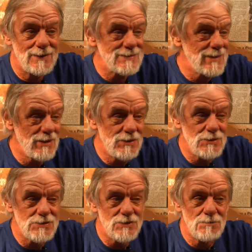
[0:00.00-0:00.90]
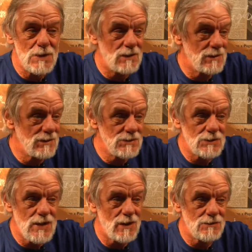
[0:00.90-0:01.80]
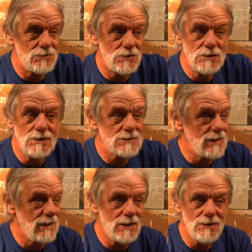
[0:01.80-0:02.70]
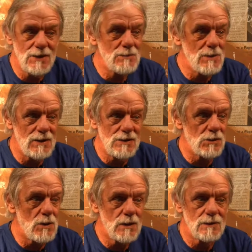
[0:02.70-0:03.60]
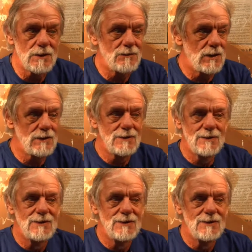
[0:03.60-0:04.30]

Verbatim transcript: senators from Maryland or California to say anything about inequality, right?